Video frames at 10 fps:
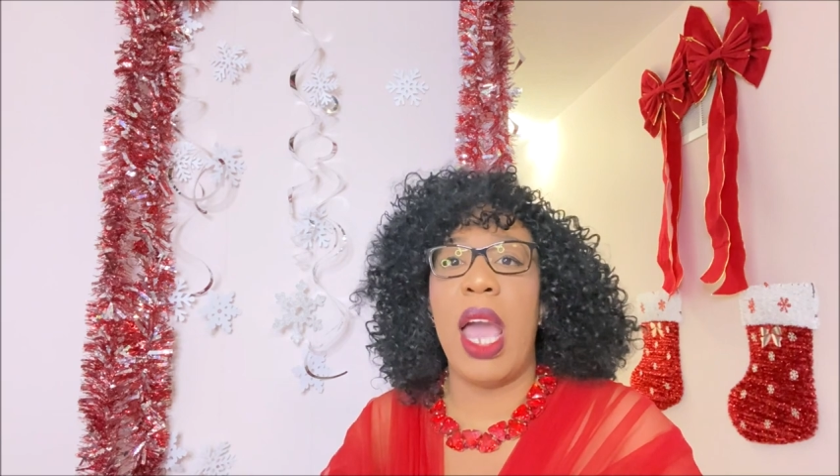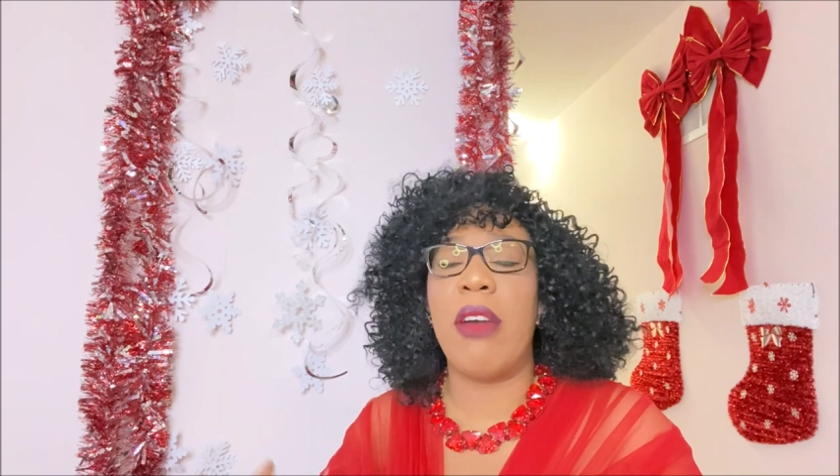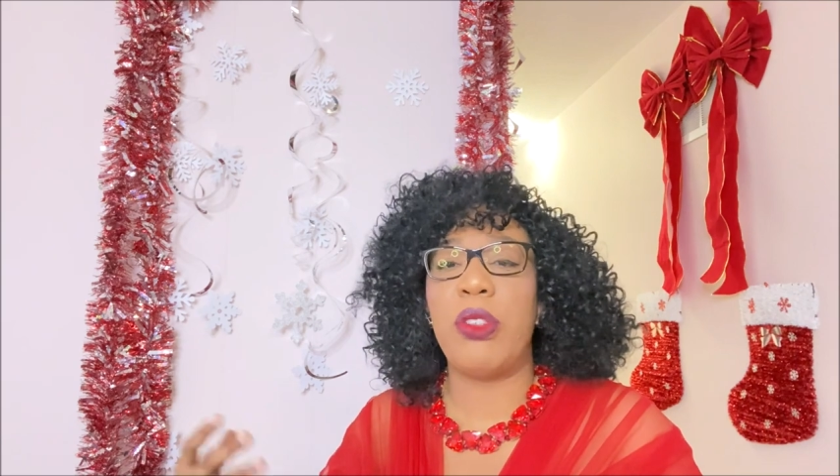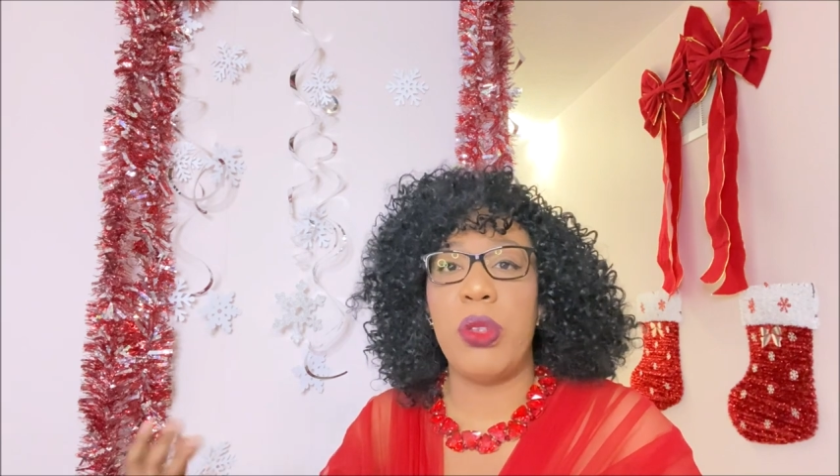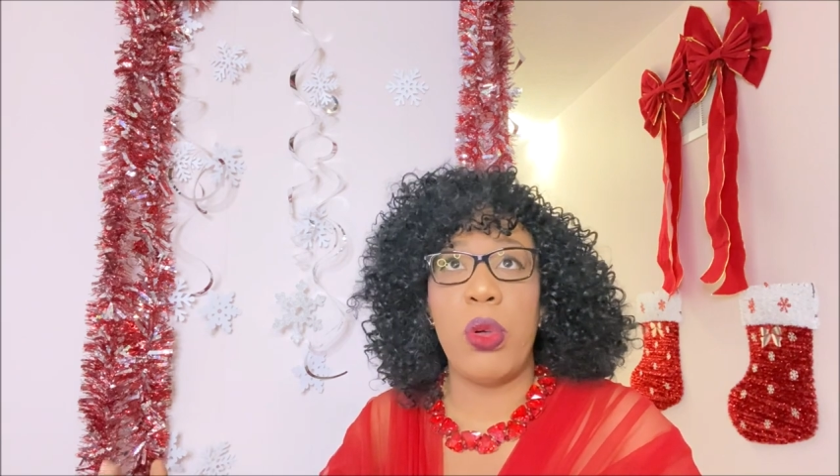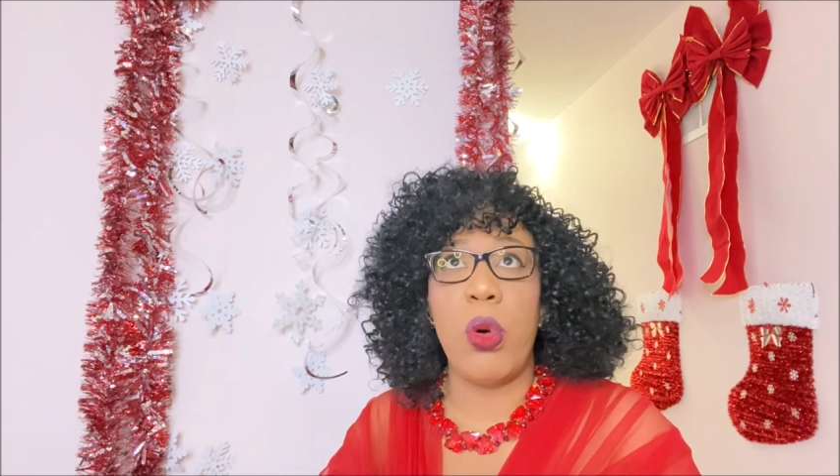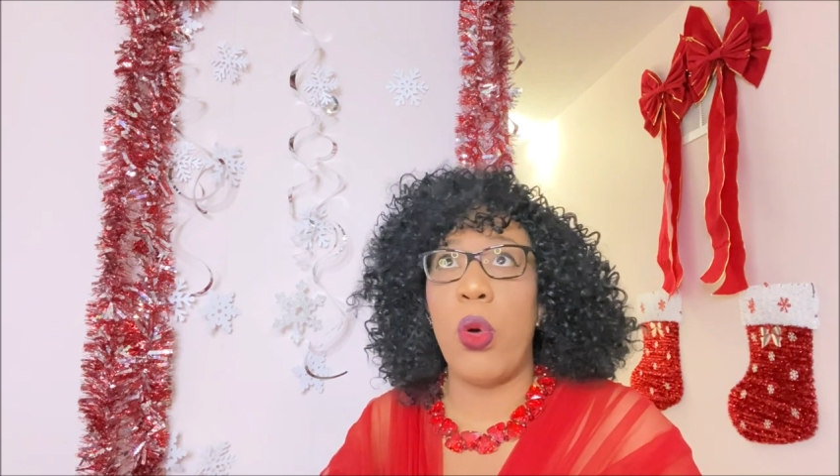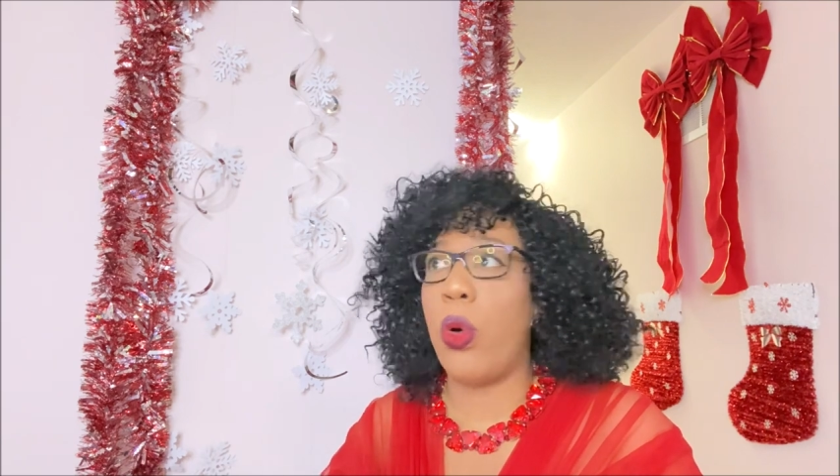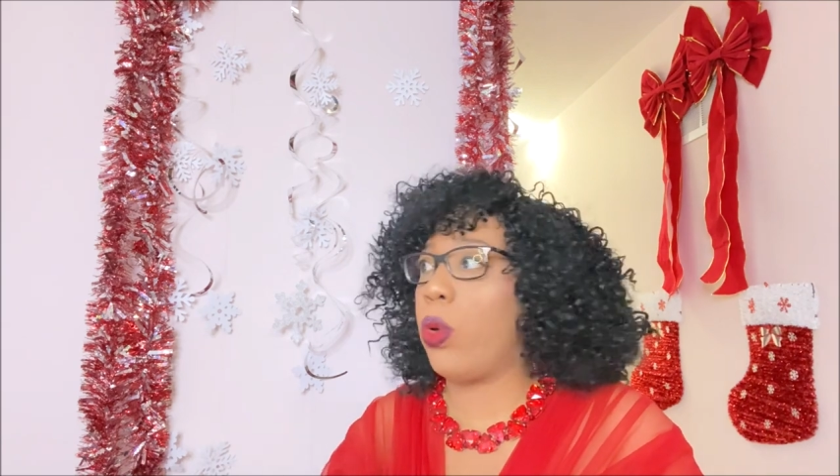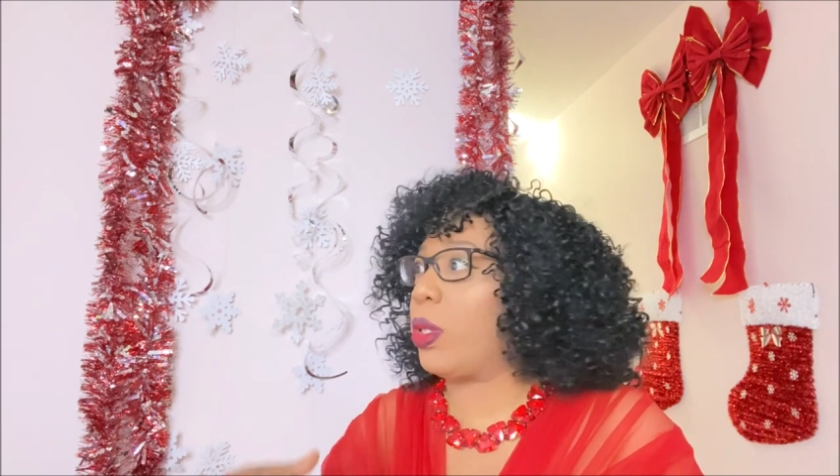After the
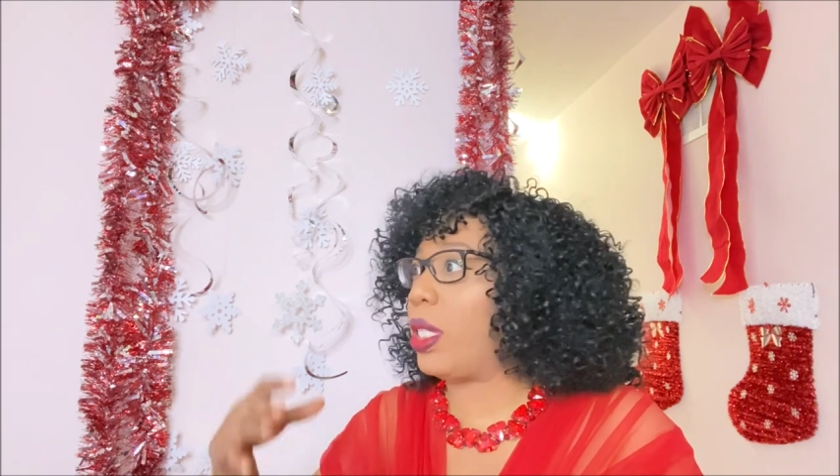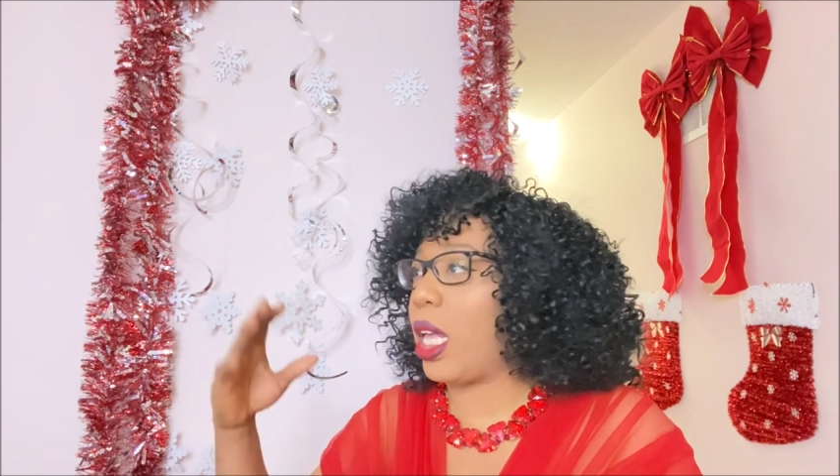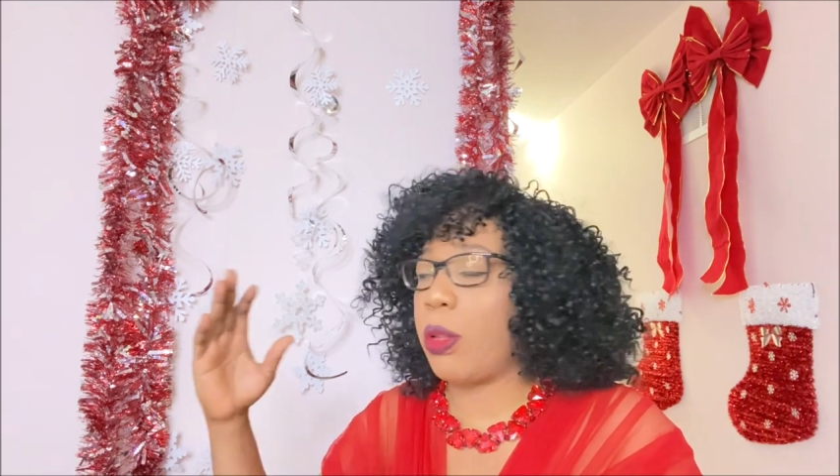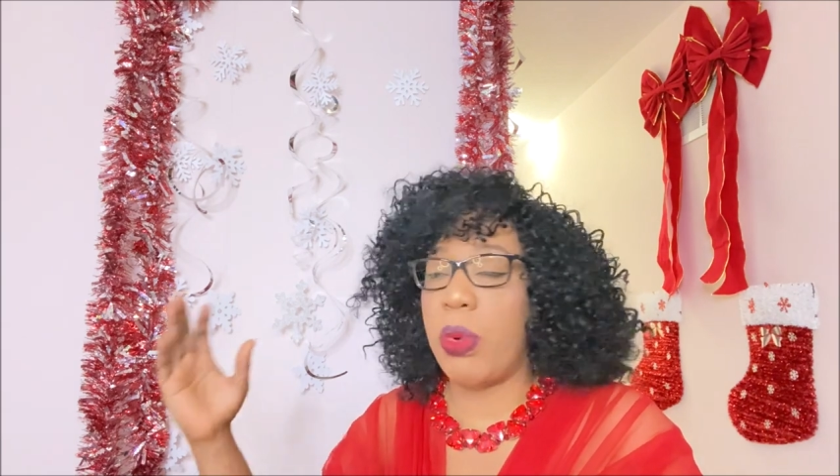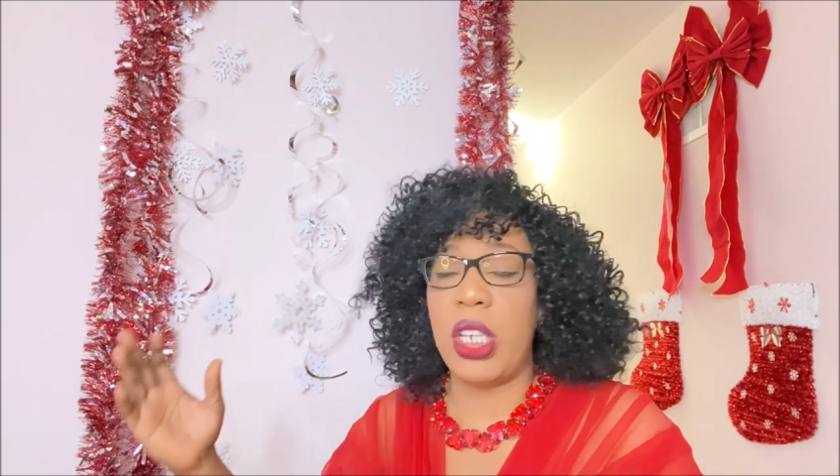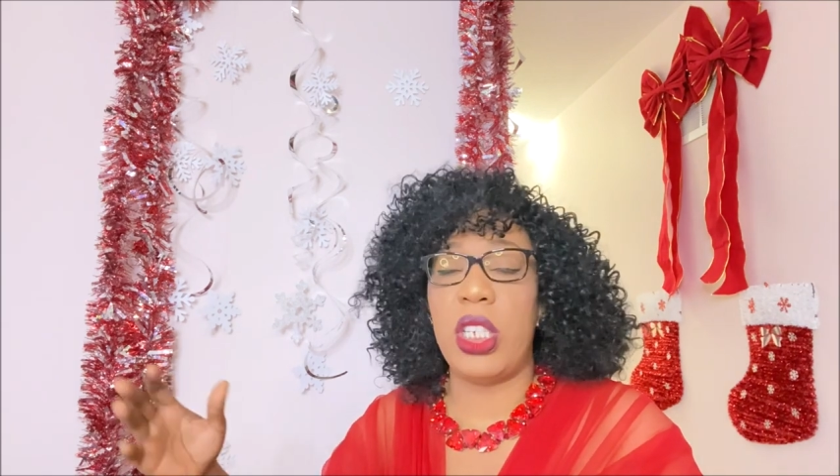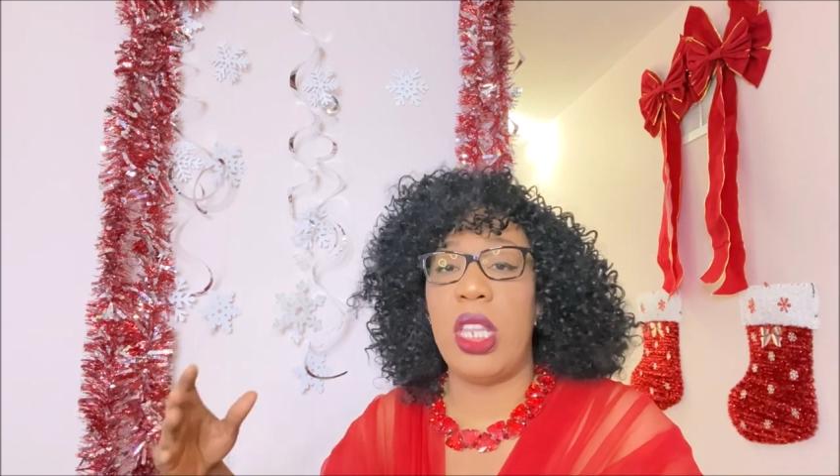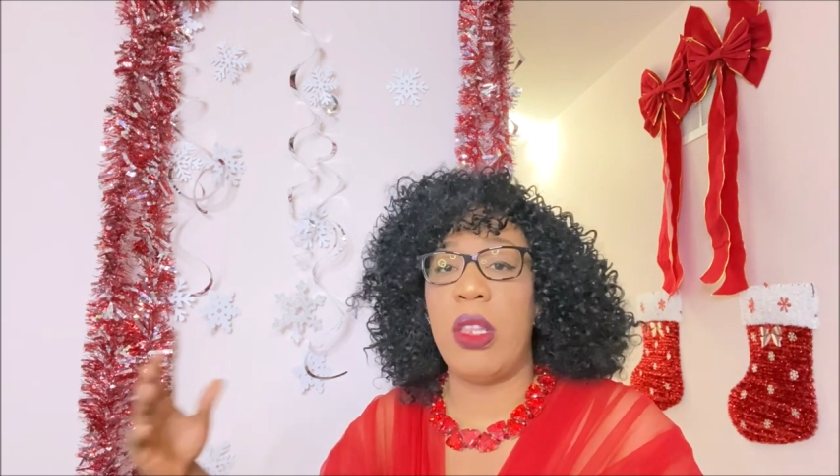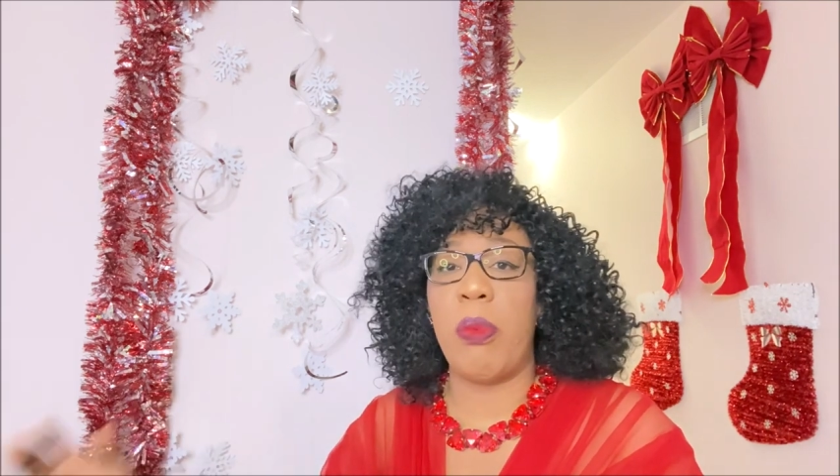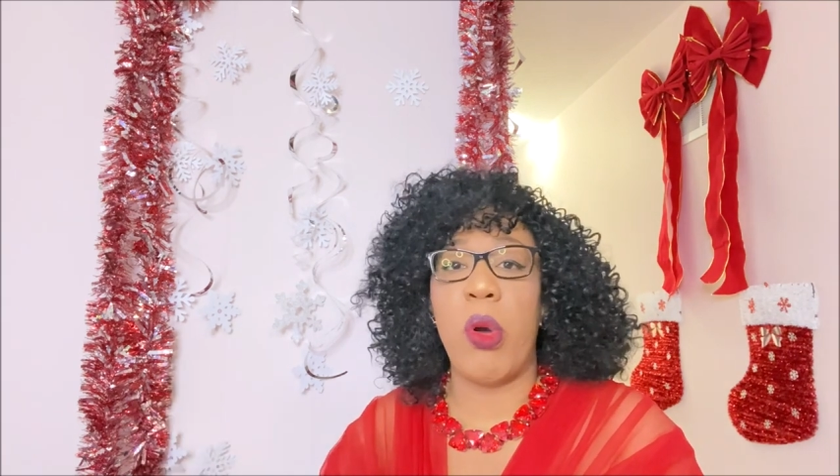whole celebration
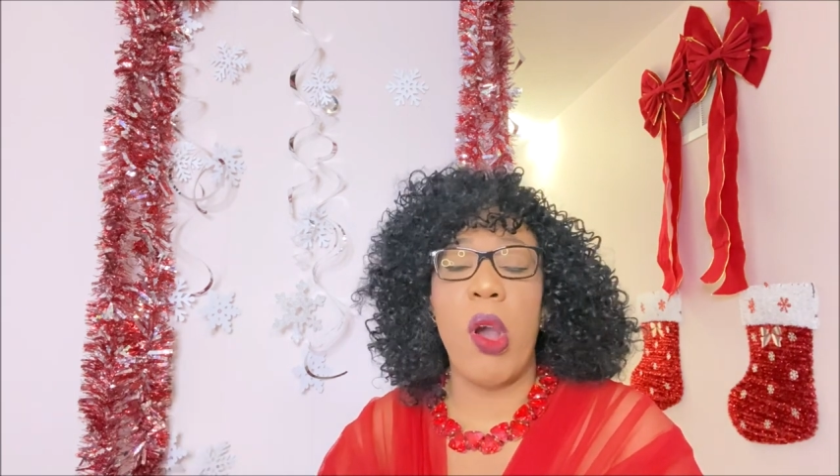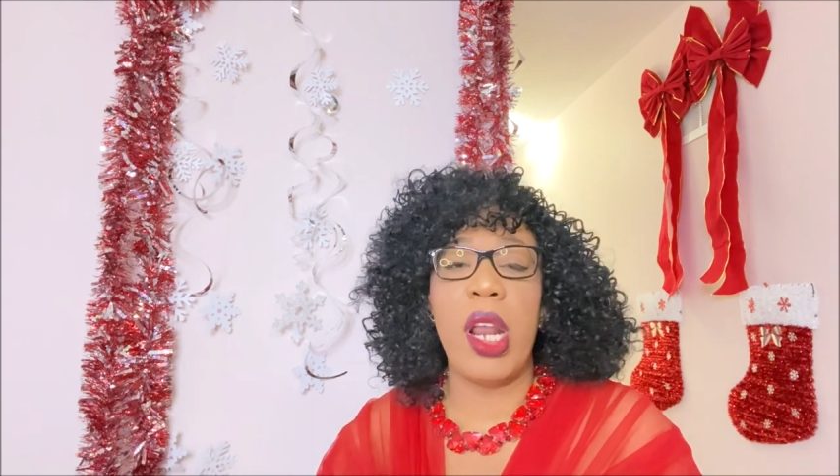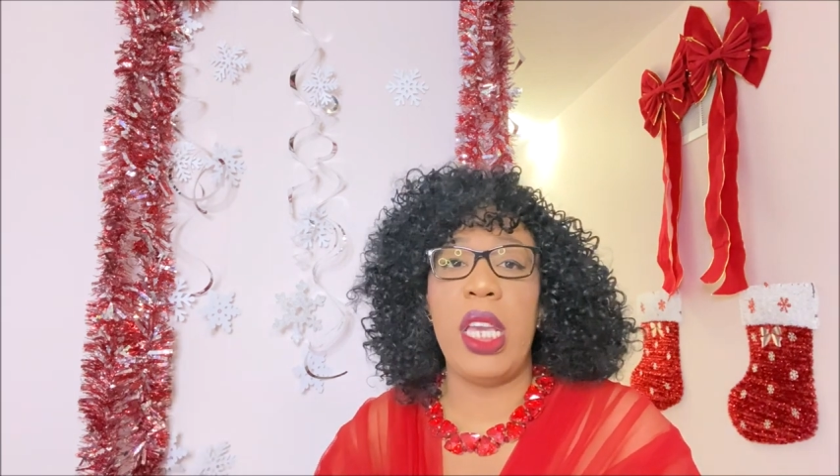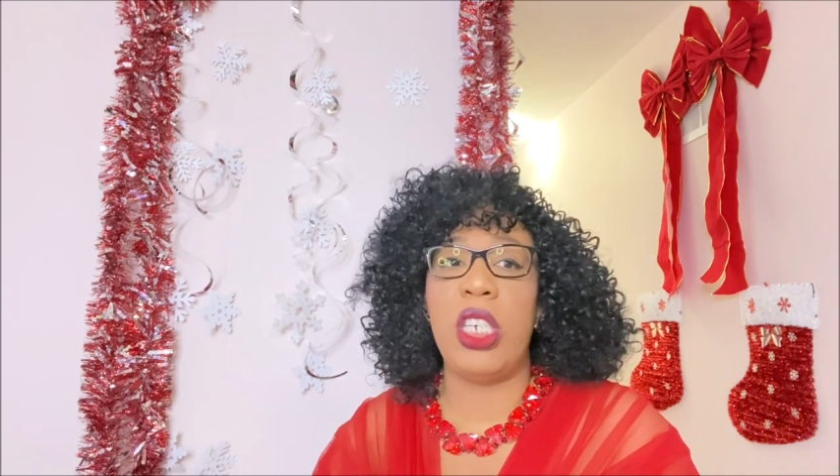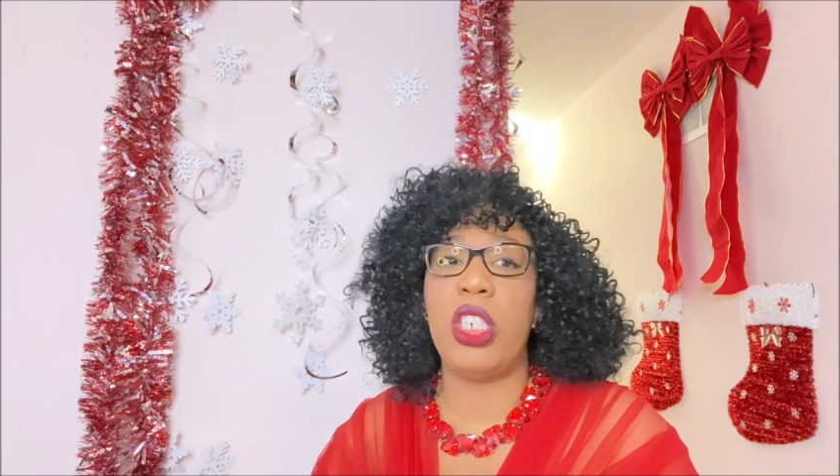and the party,